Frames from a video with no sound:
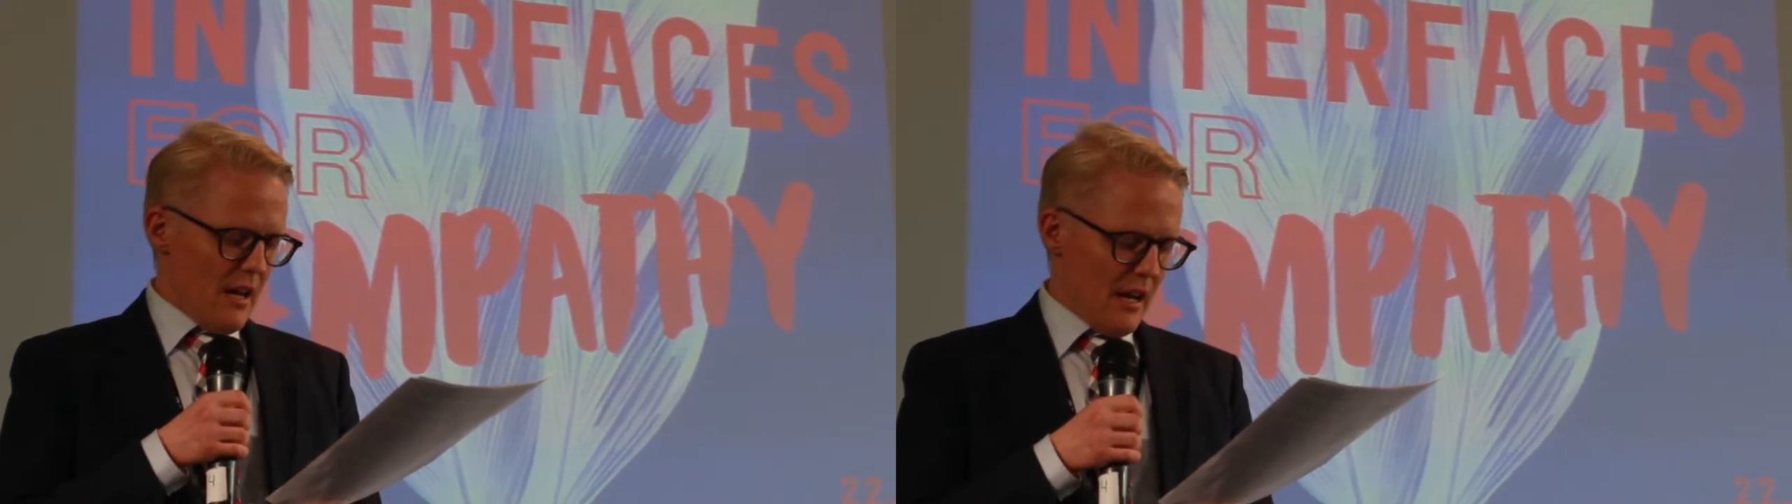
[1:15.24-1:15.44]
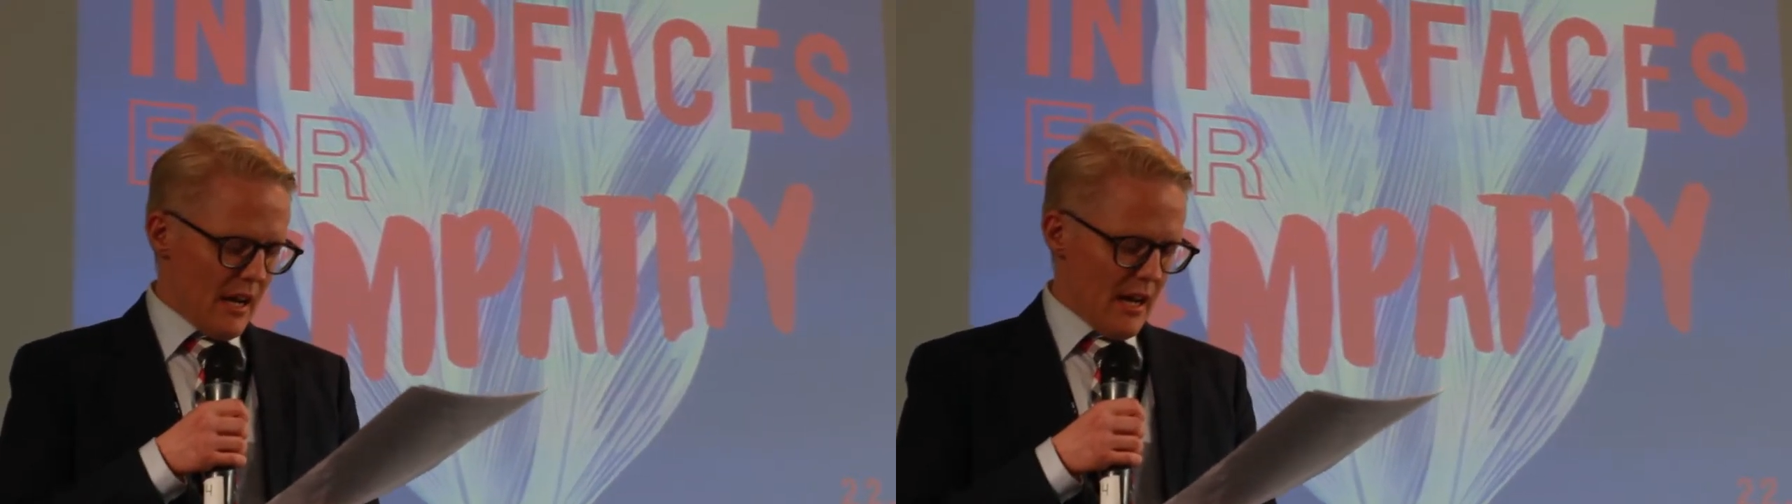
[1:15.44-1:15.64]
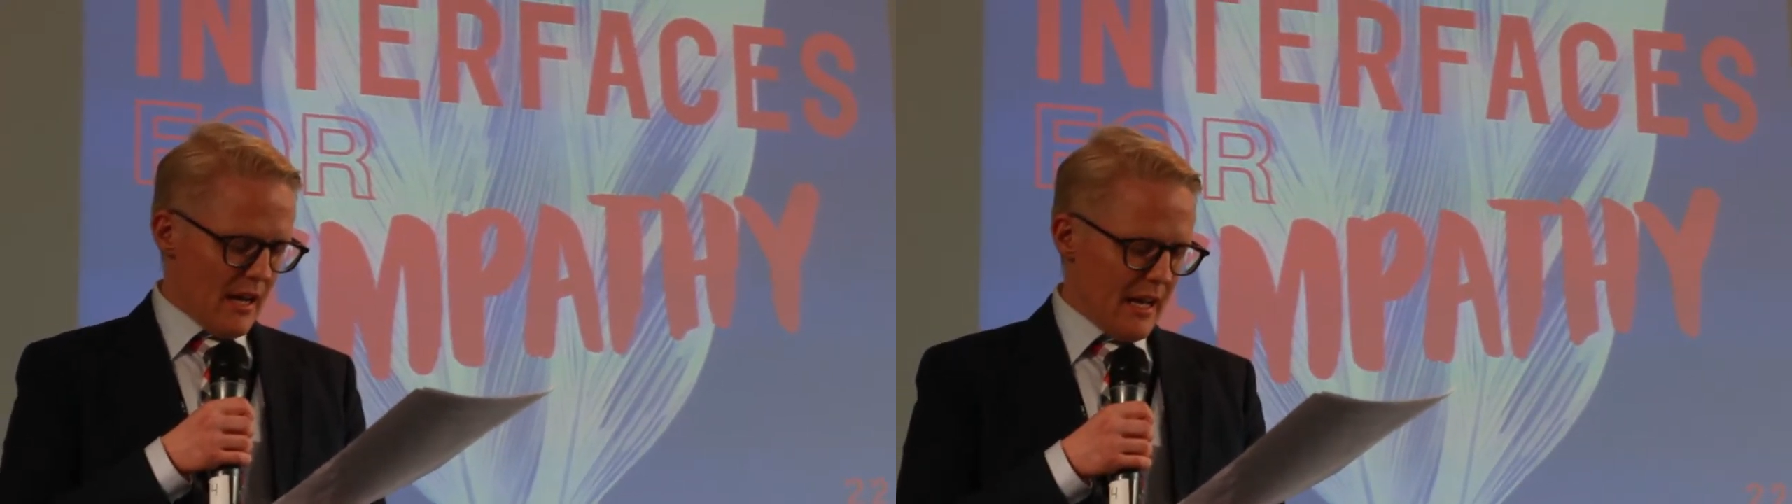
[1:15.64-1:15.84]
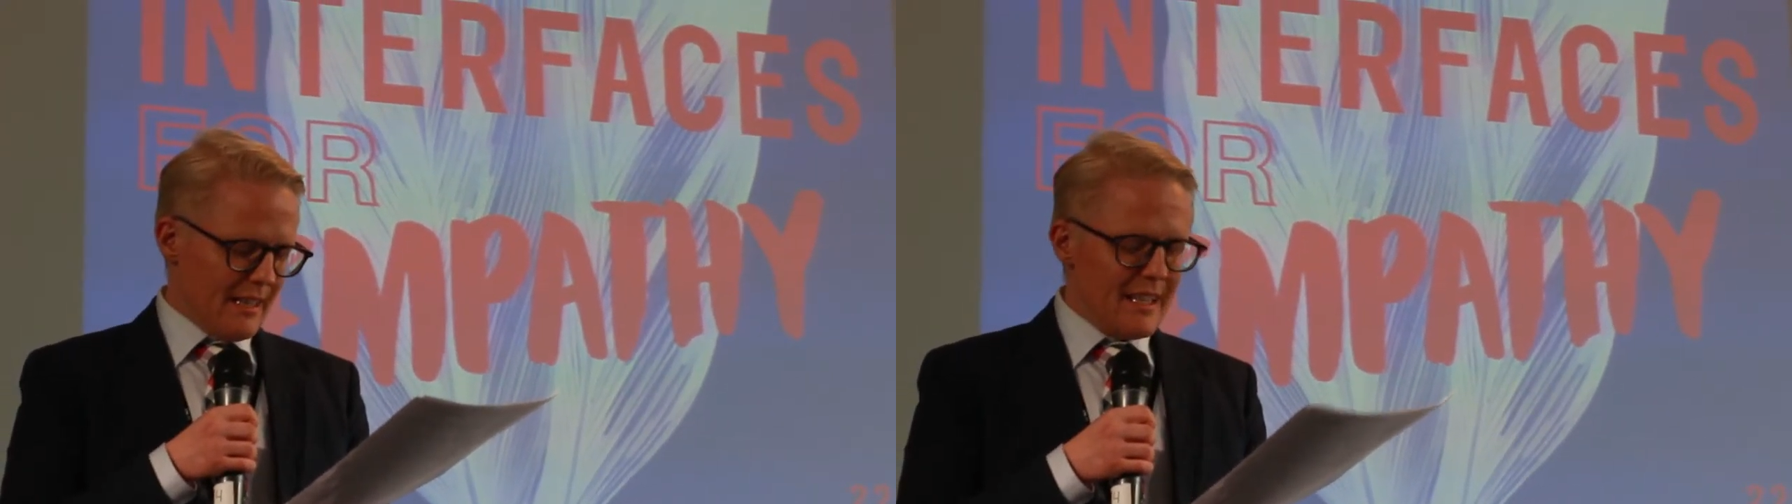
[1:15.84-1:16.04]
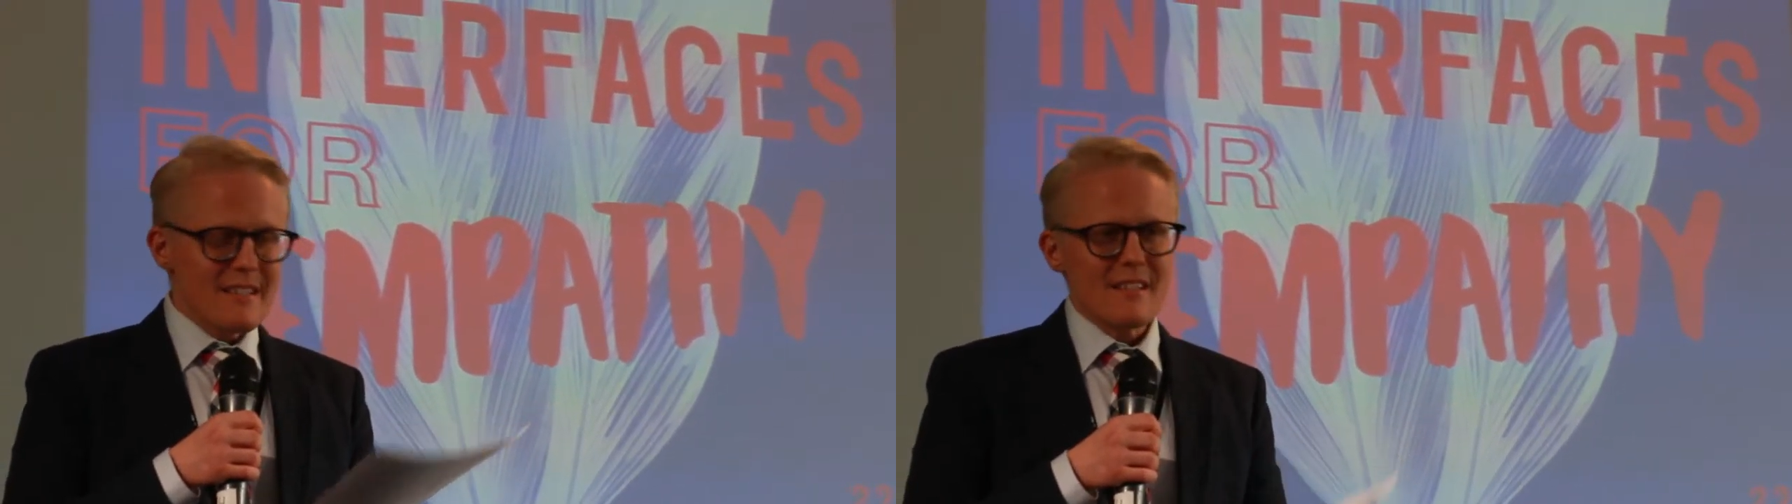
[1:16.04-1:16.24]
Uh,
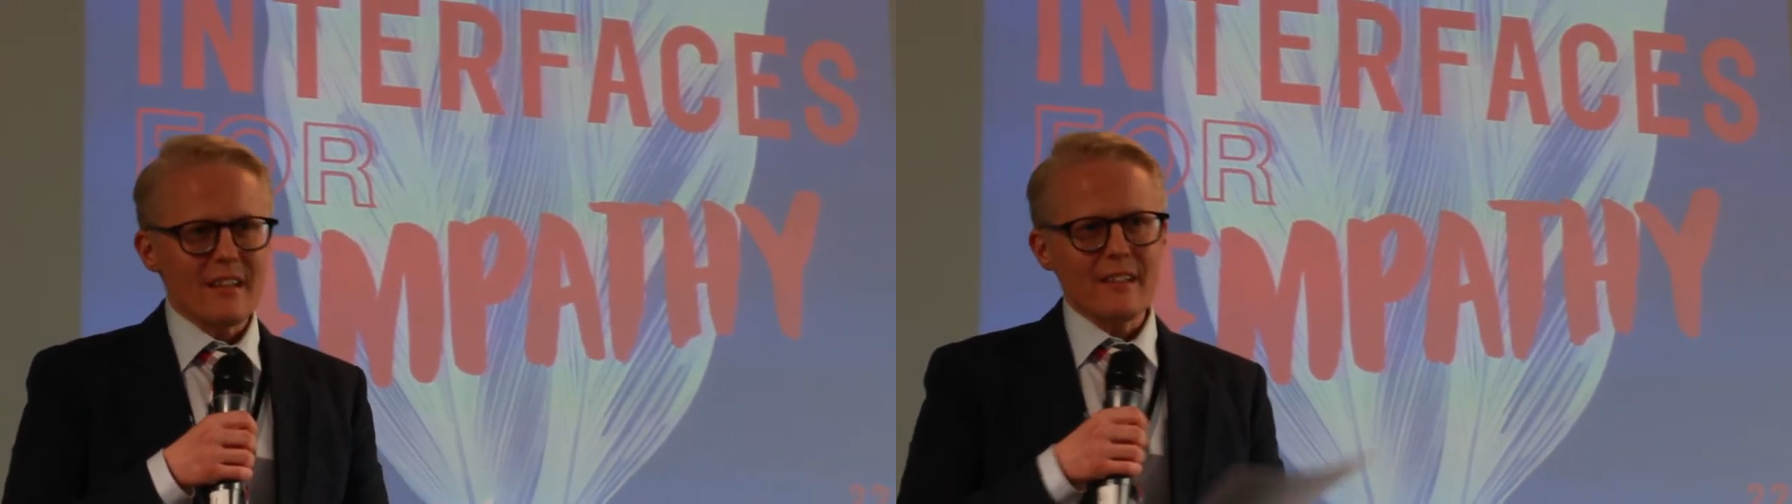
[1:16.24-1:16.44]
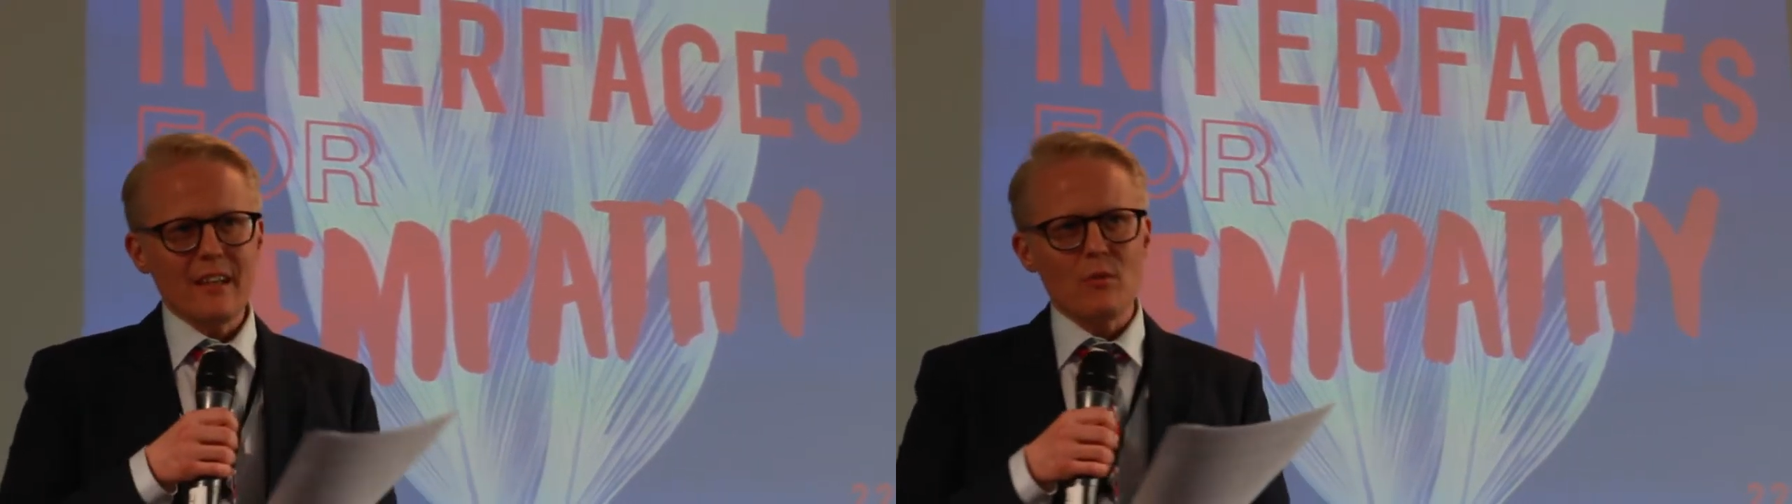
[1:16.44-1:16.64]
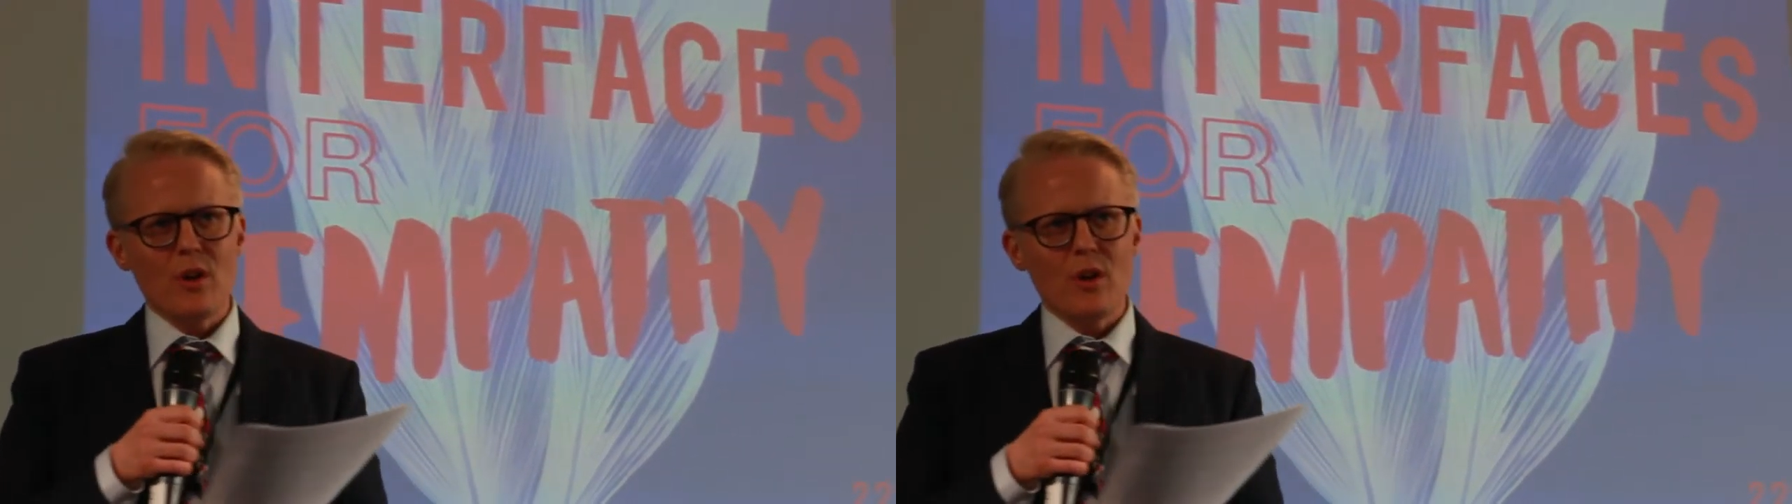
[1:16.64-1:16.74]
and this is, I think,